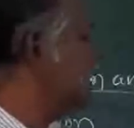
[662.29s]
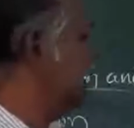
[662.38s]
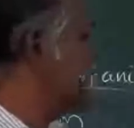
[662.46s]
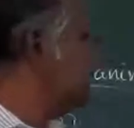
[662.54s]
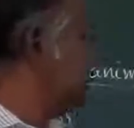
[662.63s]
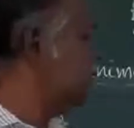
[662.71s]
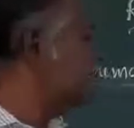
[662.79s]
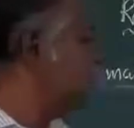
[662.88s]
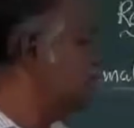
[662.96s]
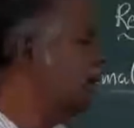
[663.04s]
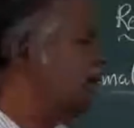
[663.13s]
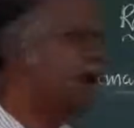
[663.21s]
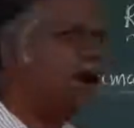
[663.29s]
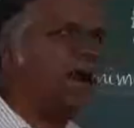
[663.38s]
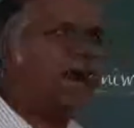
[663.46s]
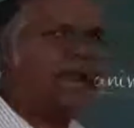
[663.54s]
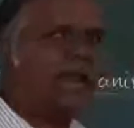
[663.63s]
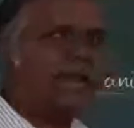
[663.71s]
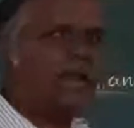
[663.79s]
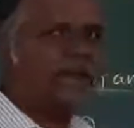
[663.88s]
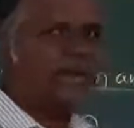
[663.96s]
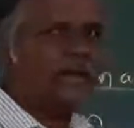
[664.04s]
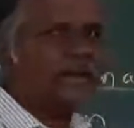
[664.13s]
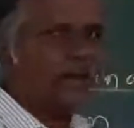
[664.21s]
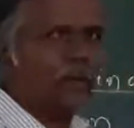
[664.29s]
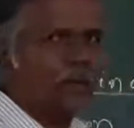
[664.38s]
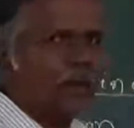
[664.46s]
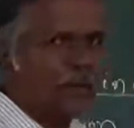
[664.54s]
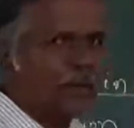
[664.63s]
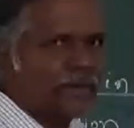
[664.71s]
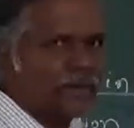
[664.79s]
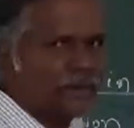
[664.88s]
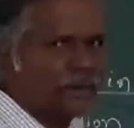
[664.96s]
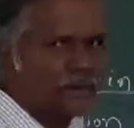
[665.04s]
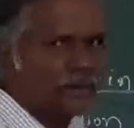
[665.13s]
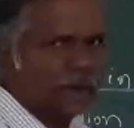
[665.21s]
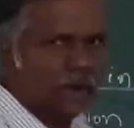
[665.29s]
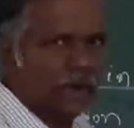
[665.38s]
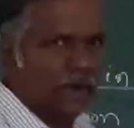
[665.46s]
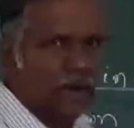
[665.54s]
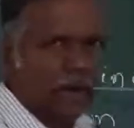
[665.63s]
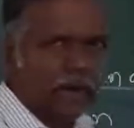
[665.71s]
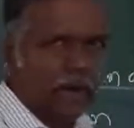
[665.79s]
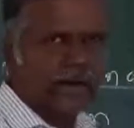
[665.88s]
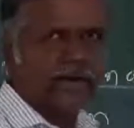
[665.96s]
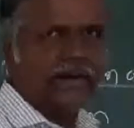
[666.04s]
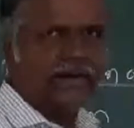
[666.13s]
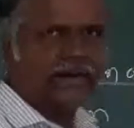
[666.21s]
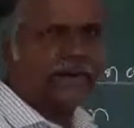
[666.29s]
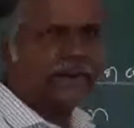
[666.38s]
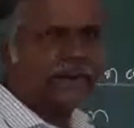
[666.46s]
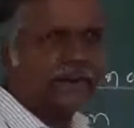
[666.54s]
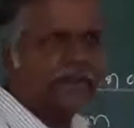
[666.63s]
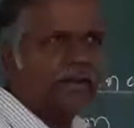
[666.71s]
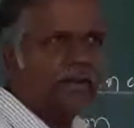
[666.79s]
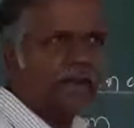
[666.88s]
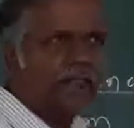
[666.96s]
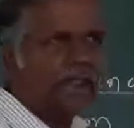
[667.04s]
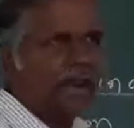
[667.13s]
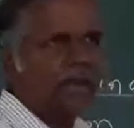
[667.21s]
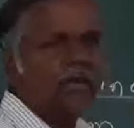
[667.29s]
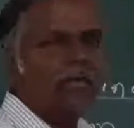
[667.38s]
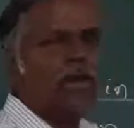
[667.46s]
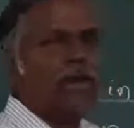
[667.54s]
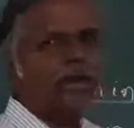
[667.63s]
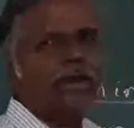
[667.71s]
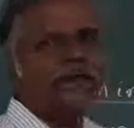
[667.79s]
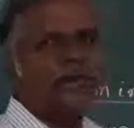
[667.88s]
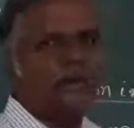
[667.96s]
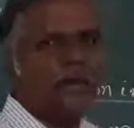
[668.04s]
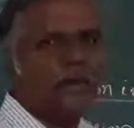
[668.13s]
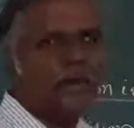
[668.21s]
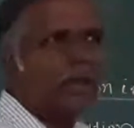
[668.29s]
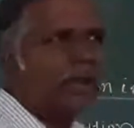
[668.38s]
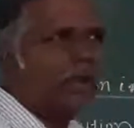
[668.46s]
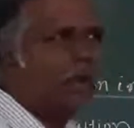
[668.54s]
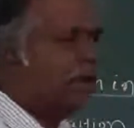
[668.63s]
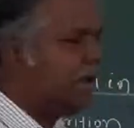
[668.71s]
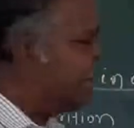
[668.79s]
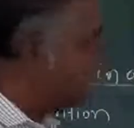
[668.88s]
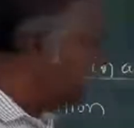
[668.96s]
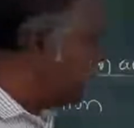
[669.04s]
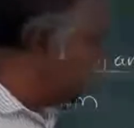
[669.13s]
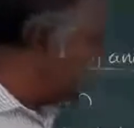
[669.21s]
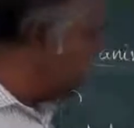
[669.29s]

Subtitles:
unwanted and digested food passes into the large intestine. They water is absorbed.